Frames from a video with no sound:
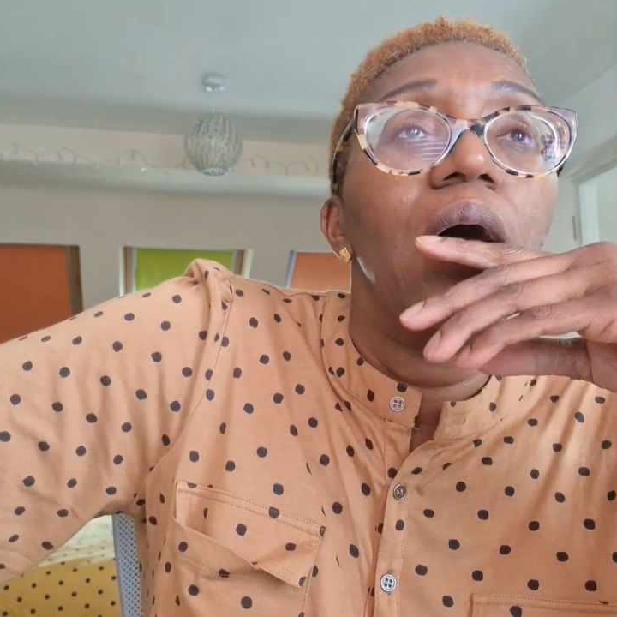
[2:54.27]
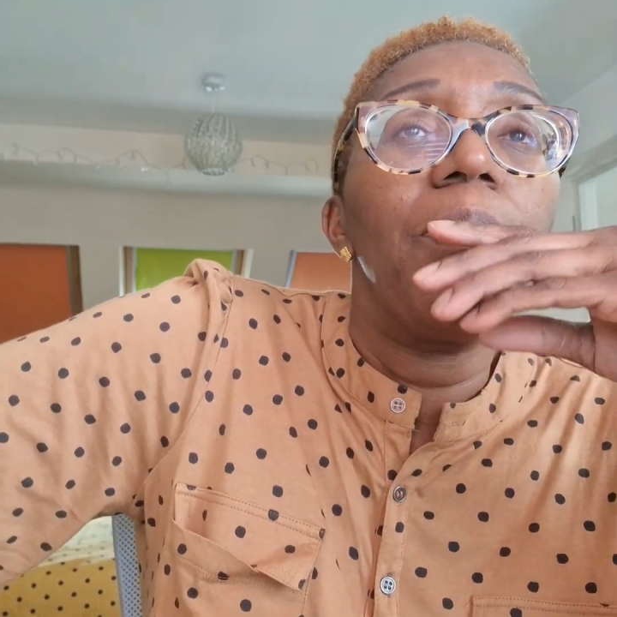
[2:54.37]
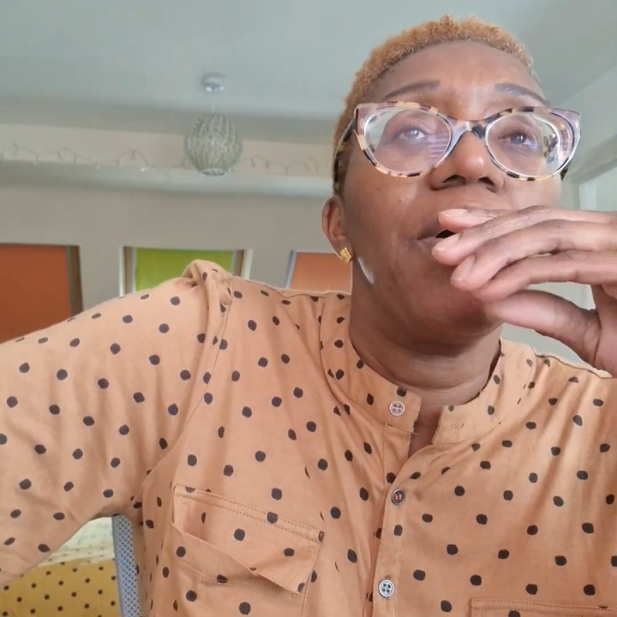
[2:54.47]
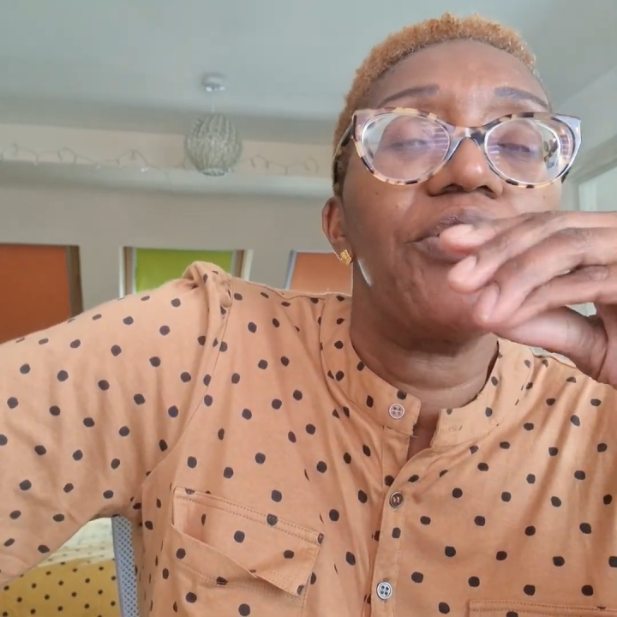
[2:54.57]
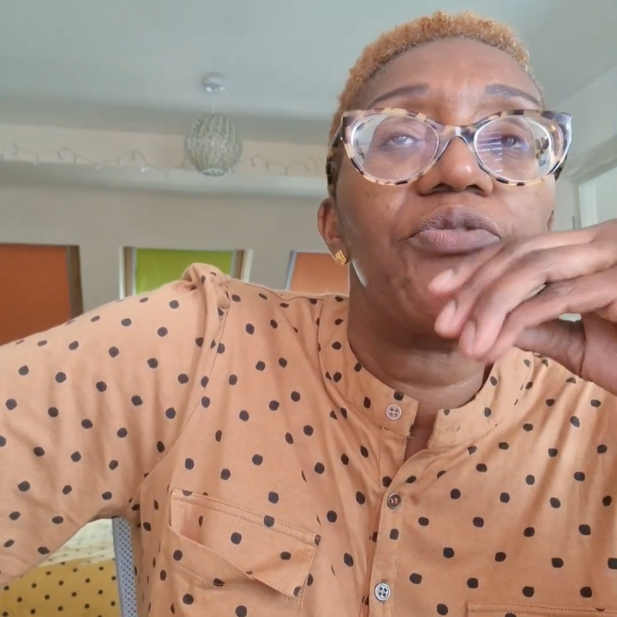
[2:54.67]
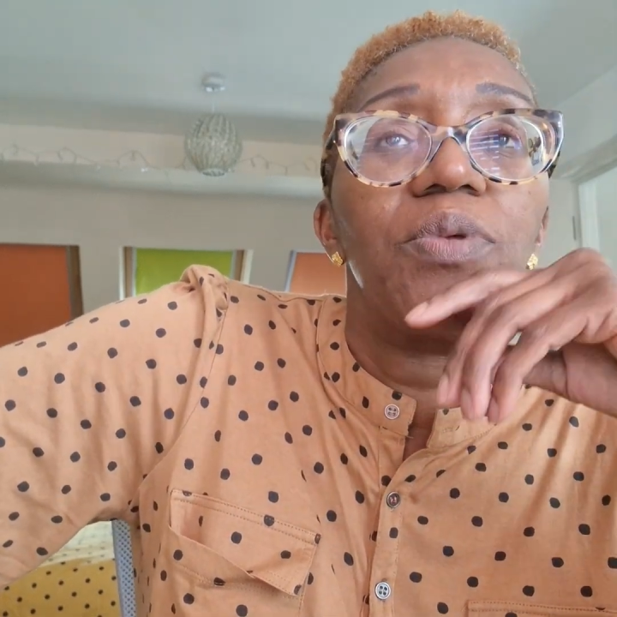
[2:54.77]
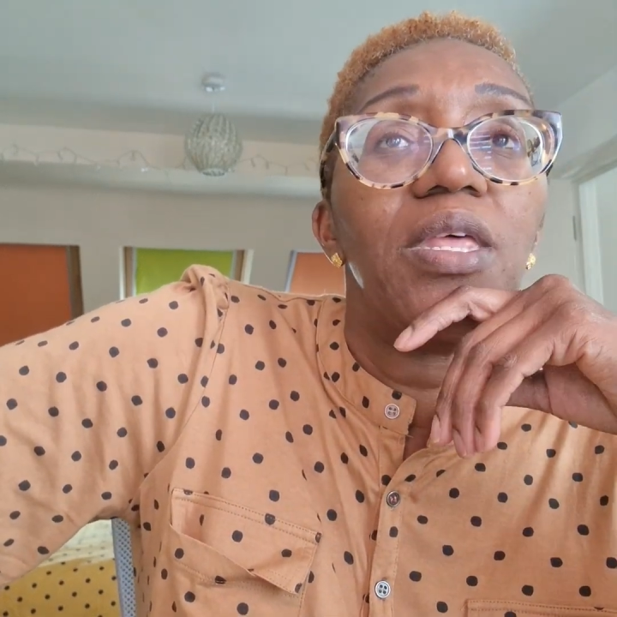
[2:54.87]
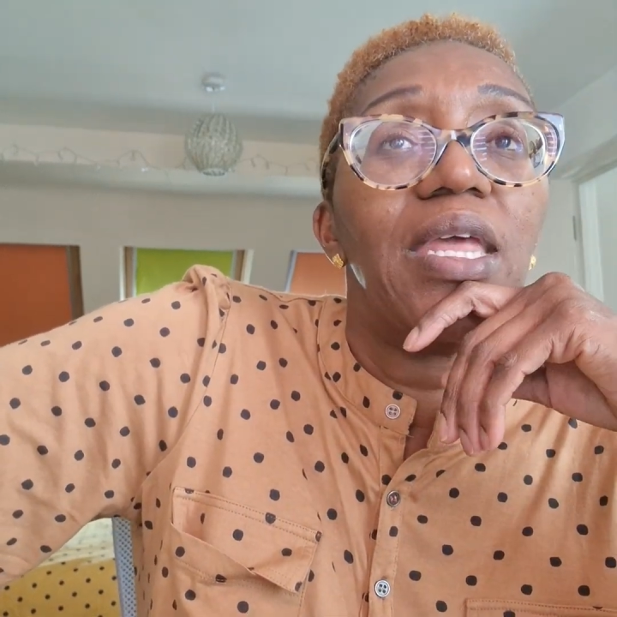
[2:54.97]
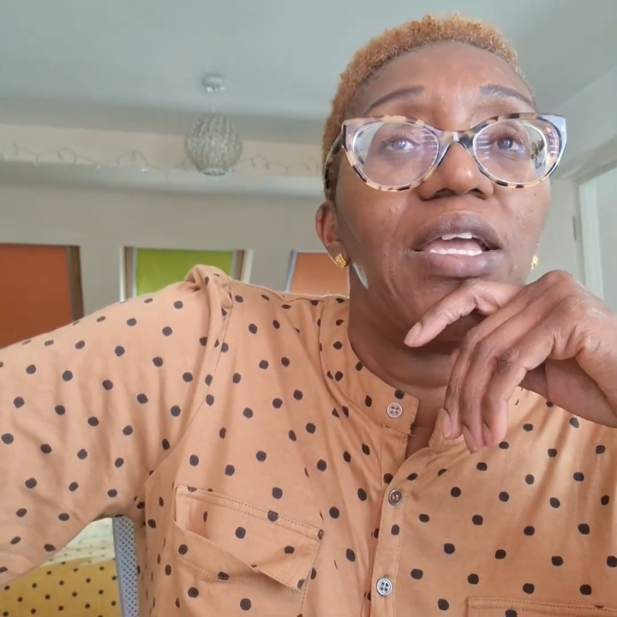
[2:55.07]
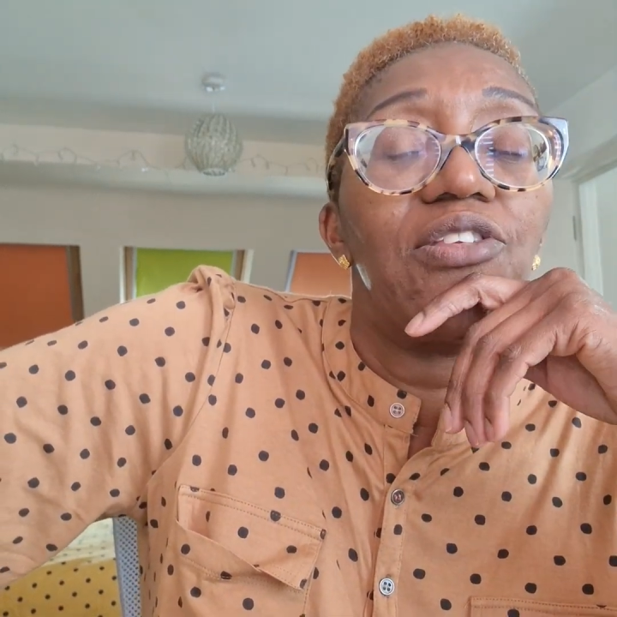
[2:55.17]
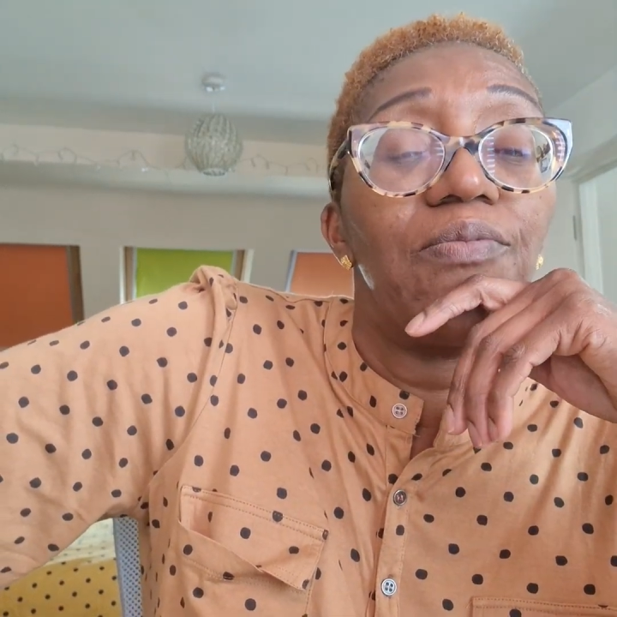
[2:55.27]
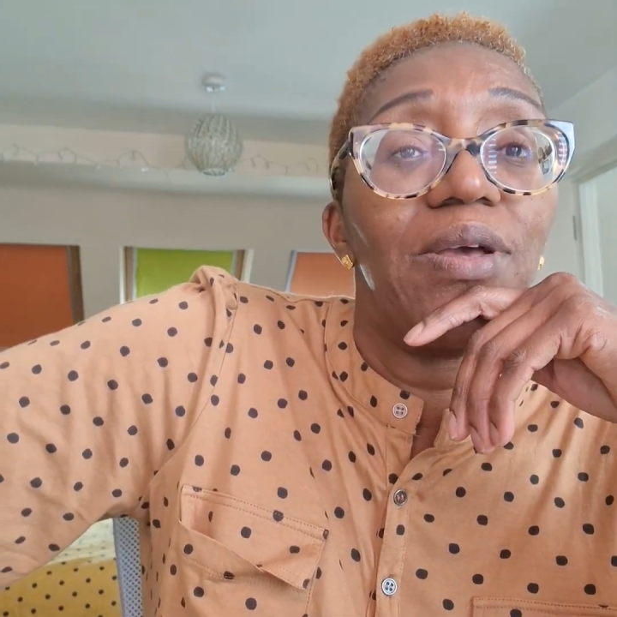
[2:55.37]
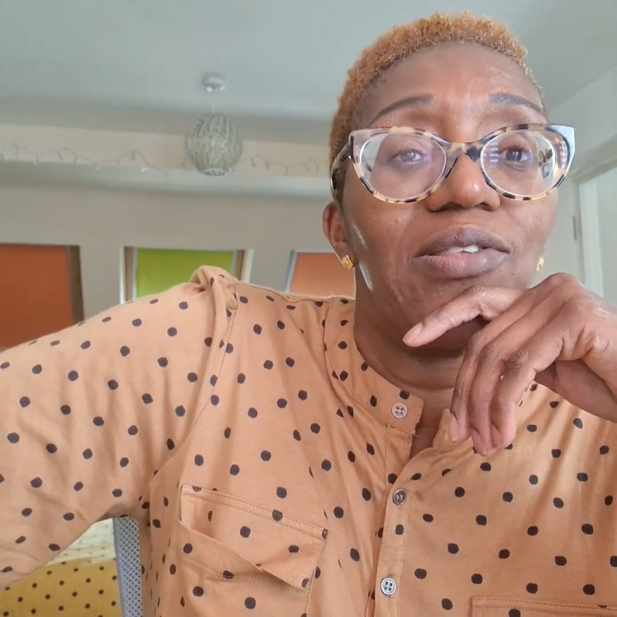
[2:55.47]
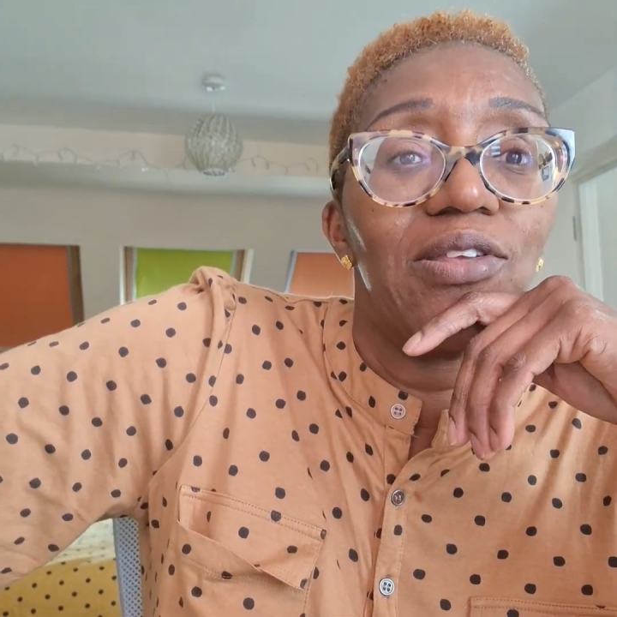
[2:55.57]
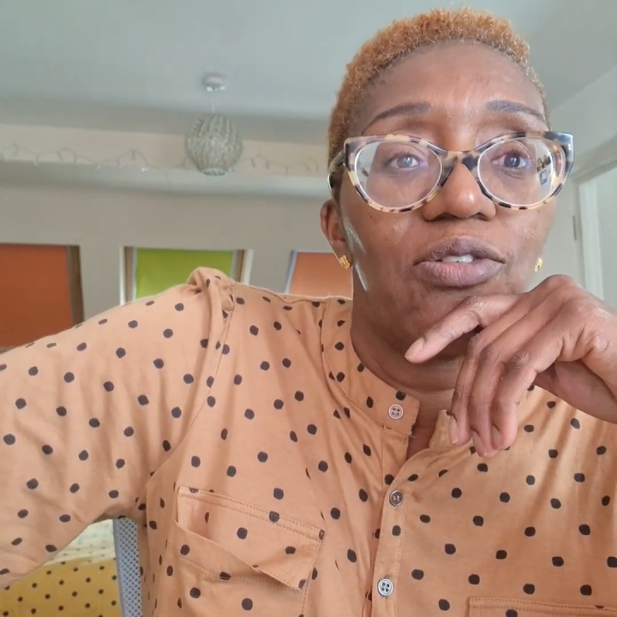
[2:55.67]
A person with a negative
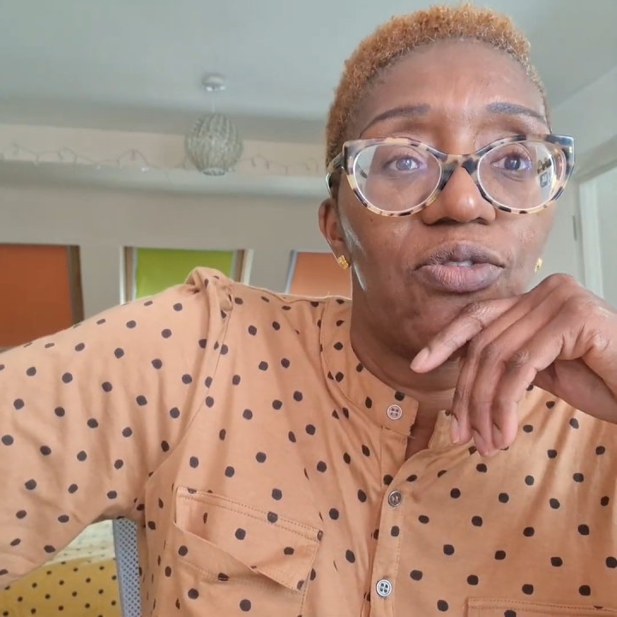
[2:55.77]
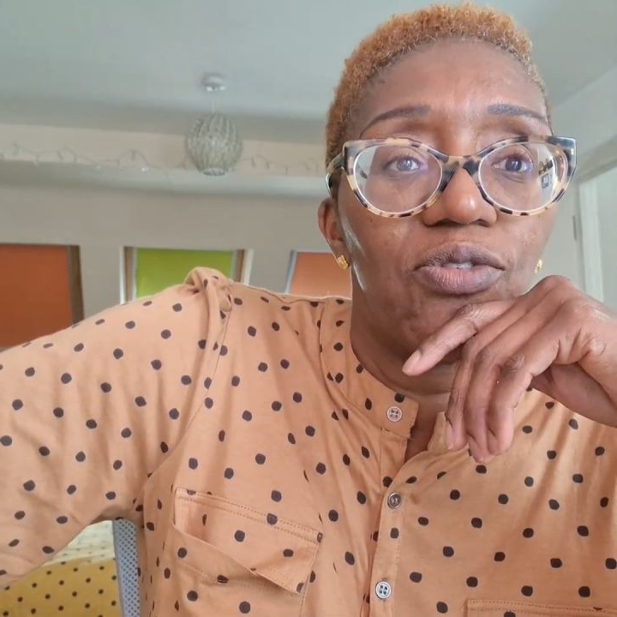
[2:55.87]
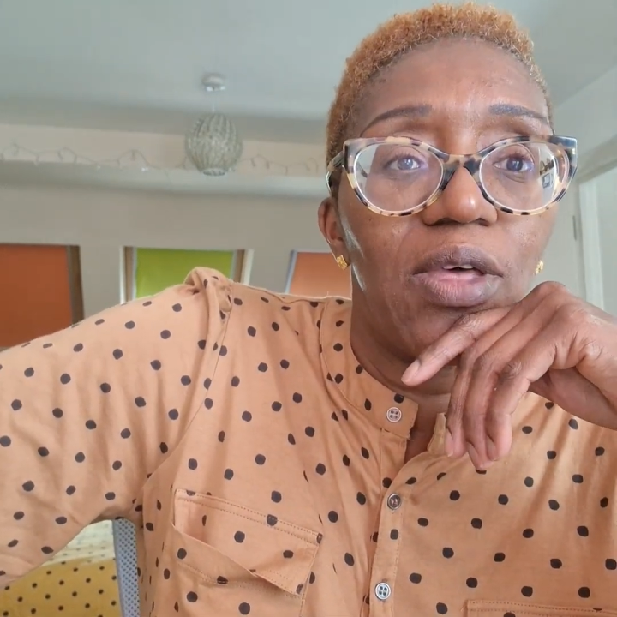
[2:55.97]
mindset is also